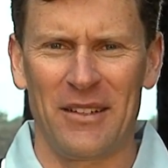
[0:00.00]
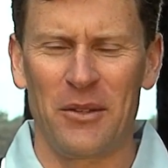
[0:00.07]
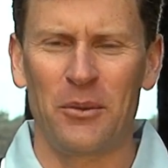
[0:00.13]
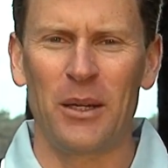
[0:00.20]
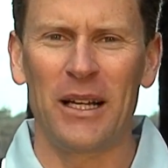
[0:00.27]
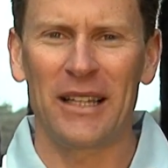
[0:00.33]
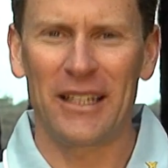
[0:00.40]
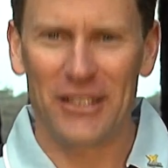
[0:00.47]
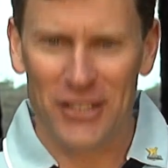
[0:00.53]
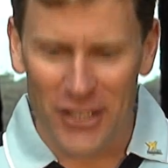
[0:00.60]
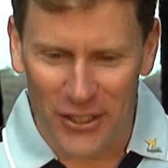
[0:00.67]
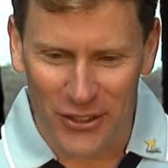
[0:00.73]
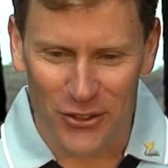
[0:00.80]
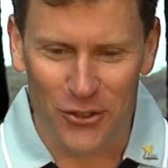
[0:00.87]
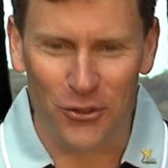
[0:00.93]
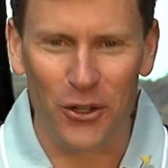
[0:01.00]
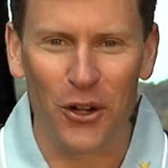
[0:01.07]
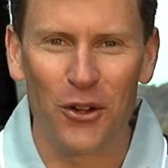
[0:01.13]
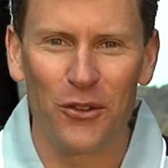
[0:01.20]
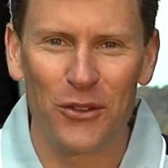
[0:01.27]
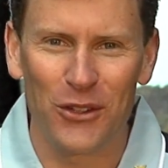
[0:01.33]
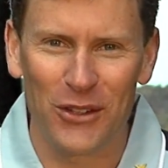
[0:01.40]
Well, it just
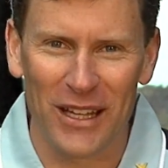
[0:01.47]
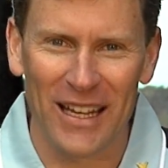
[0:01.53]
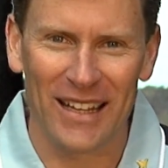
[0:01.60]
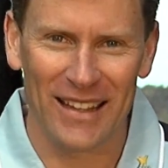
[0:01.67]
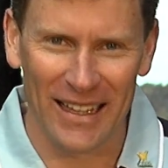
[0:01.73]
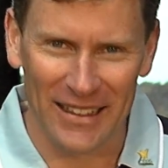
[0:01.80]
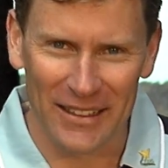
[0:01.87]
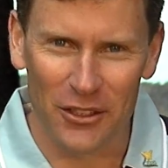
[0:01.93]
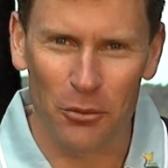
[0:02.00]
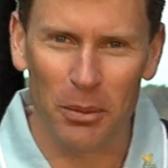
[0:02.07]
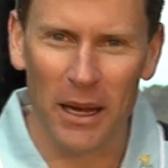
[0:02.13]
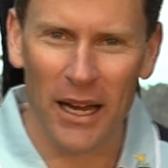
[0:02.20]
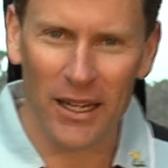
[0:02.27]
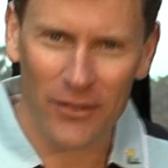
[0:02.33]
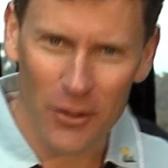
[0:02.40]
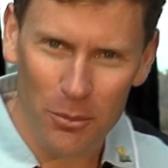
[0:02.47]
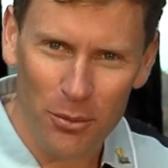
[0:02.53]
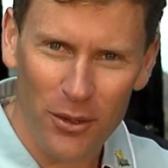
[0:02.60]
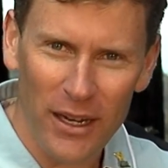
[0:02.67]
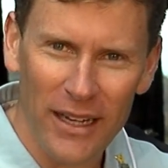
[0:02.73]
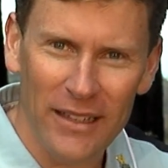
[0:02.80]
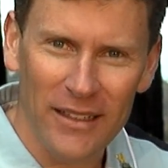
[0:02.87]
drove you there. That little part of your
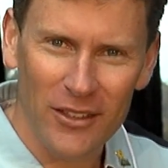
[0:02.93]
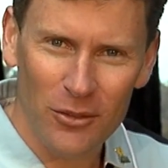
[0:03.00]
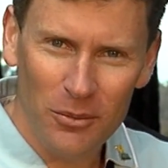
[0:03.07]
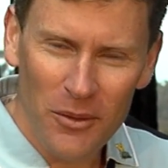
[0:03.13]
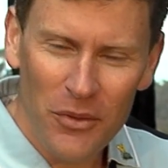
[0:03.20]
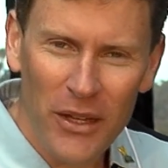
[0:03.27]
brain has